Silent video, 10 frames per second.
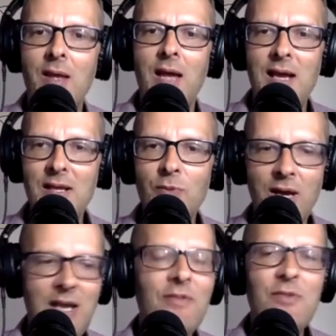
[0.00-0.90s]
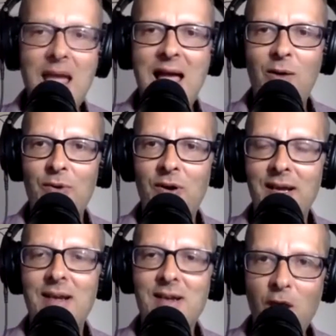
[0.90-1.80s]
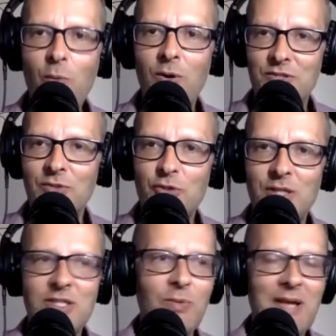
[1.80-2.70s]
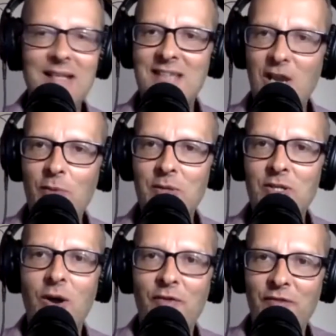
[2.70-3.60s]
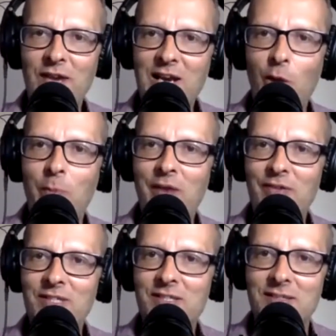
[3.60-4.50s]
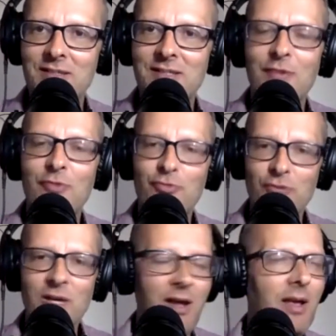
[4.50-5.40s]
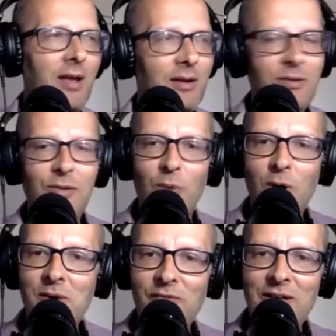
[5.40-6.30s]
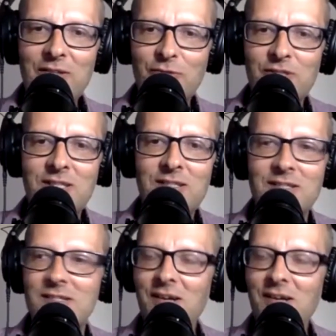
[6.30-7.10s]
And, he, and even now, when I know what someone's trying to do, when they tell me do, I feel a little bit of resistance, and I'm really, oh, why am I feeling this resistance?